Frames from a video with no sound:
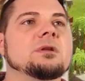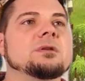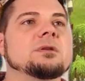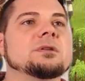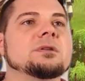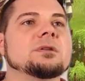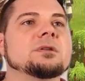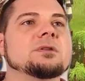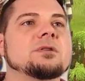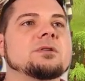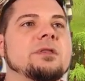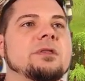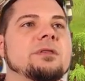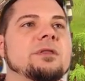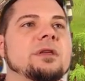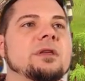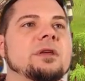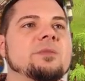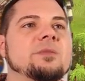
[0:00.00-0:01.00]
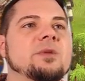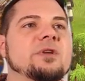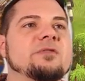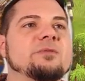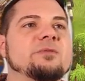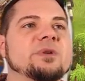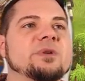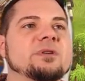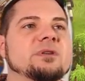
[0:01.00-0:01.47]
So I think I may have
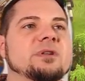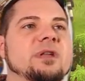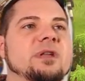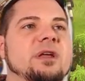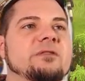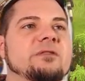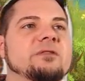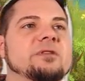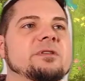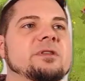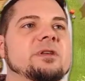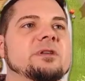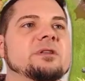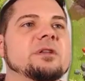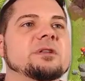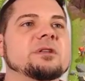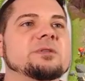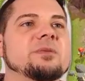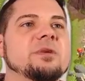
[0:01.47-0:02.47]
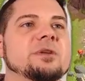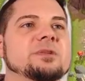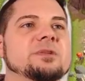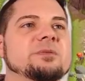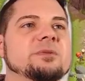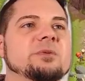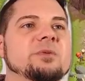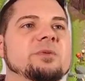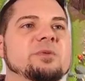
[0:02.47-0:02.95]
built everything that's possible
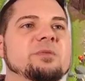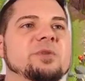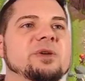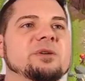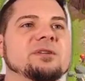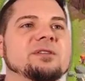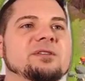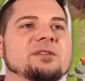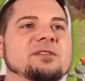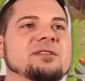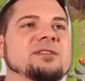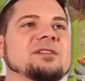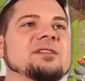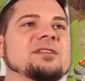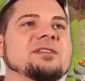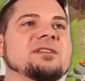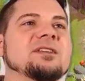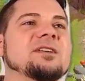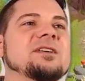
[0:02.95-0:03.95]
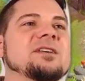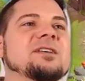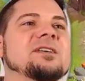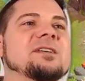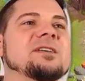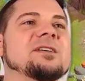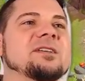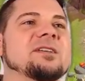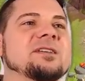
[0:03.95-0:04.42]
to be built.
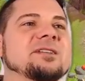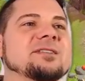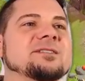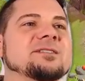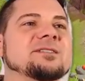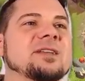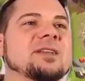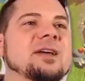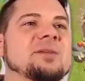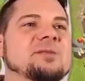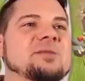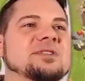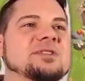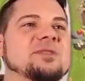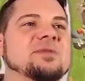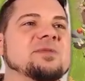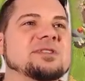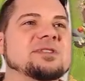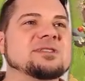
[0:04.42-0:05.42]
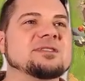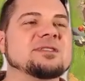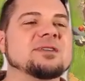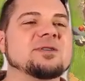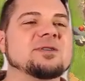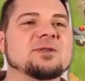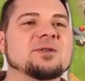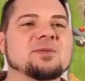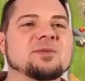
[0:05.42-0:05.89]
That means I've been
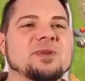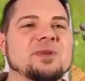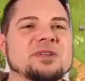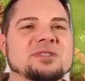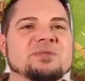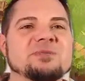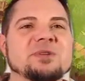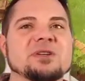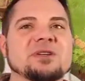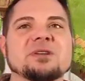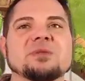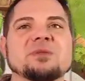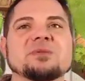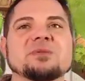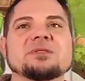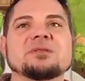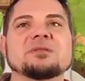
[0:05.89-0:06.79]
slow on my speed ups.